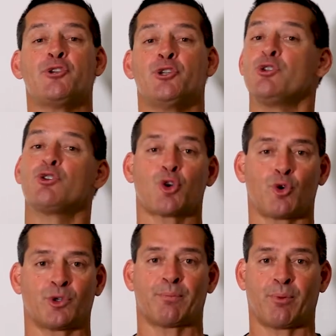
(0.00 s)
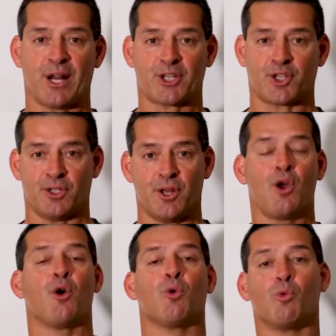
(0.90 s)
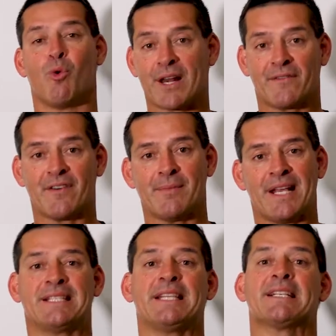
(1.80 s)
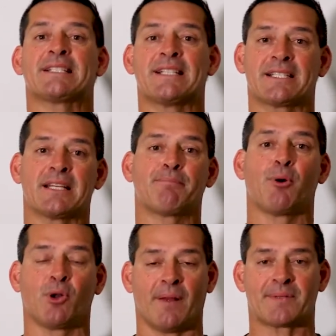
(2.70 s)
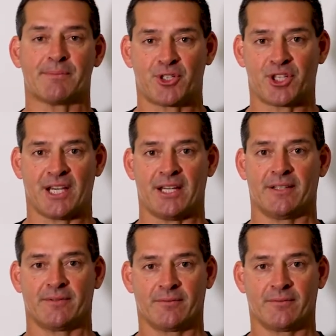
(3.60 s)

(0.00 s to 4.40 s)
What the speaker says: you to do shoulder depression. One of them is the assisted pull-ups machine.